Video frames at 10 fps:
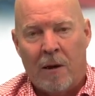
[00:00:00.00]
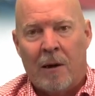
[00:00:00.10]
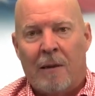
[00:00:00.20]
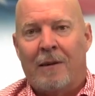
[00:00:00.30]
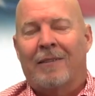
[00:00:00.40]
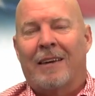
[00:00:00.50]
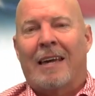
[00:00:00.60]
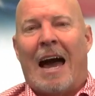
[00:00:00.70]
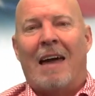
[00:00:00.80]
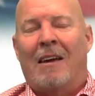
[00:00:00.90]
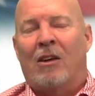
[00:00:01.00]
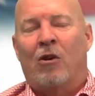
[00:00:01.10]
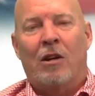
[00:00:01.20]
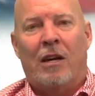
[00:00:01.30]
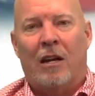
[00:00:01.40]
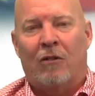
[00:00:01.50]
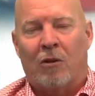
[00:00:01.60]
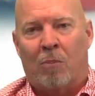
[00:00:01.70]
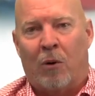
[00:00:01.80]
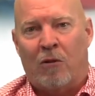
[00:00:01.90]
This is a guy that couldn't get us a
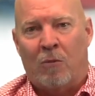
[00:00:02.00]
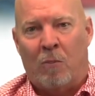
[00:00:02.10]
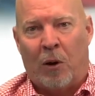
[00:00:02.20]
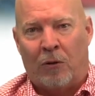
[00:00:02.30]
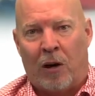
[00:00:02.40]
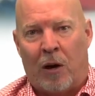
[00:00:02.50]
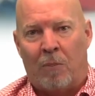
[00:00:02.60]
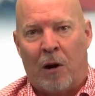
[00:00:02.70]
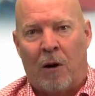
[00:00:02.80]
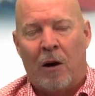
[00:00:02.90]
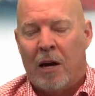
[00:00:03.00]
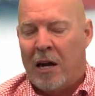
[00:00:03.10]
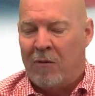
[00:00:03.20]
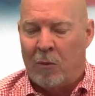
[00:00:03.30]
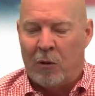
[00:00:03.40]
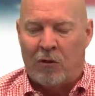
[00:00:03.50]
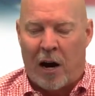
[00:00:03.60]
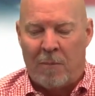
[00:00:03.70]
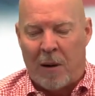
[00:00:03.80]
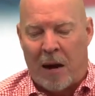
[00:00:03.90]
bridge built up here, even with
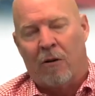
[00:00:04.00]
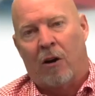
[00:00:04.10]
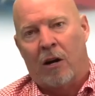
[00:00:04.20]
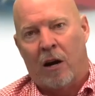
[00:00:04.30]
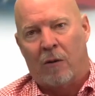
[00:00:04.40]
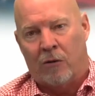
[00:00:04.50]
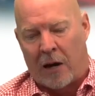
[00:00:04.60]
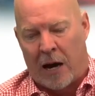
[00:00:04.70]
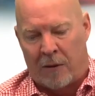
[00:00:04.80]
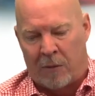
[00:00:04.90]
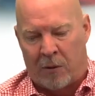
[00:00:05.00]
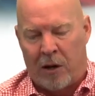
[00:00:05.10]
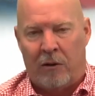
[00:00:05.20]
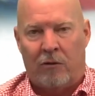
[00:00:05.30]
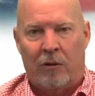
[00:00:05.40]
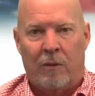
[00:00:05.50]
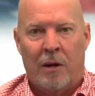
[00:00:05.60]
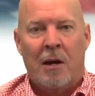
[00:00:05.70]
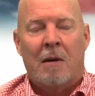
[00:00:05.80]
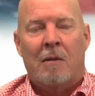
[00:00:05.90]
John Boehner on the side of the bridge.
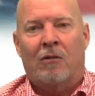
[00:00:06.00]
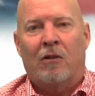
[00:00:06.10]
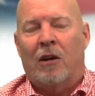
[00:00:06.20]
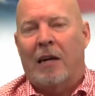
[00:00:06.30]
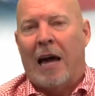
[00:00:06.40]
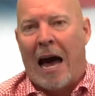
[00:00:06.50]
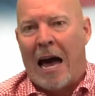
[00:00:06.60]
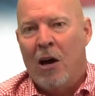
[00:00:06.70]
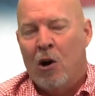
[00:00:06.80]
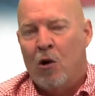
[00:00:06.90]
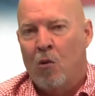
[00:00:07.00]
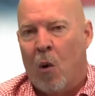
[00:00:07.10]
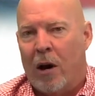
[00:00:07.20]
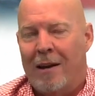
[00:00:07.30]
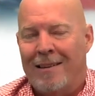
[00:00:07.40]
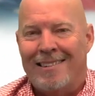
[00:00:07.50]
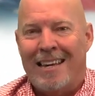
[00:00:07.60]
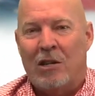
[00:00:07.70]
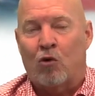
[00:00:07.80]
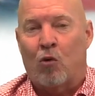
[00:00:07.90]
This is a guy who wanted to
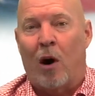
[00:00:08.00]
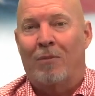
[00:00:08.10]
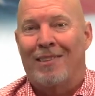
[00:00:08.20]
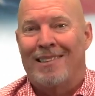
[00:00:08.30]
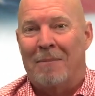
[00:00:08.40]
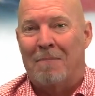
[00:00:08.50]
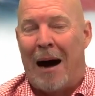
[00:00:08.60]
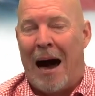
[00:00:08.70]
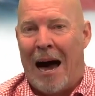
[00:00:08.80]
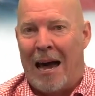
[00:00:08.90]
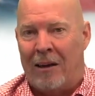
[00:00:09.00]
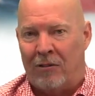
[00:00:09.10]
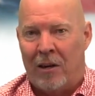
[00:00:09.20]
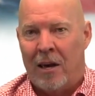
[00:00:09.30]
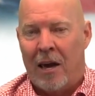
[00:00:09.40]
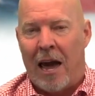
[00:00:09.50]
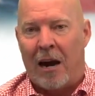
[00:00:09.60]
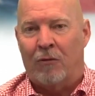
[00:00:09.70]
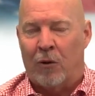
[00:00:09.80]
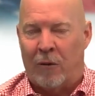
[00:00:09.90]
see Trump's demise
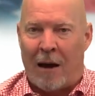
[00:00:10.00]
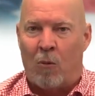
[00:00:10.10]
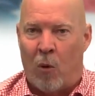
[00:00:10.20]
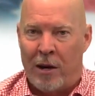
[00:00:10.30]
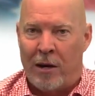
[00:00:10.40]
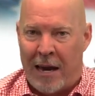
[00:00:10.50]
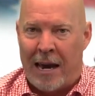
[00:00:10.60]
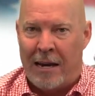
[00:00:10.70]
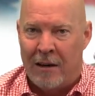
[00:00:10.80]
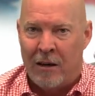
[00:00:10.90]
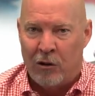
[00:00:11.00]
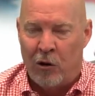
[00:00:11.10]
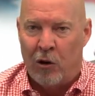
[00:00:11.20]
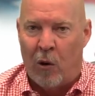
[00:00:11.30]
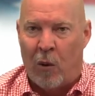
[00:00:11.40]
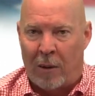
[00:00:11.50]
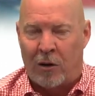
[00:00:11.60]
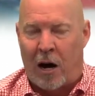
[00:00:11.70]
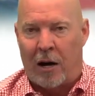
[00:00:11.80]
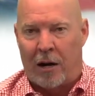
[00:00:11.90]
after that one date. You know what I'm
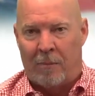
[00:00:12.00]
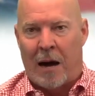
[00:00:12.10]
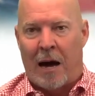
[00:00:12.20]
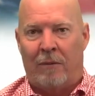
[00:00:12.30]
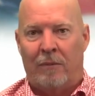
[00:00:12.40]
talking about.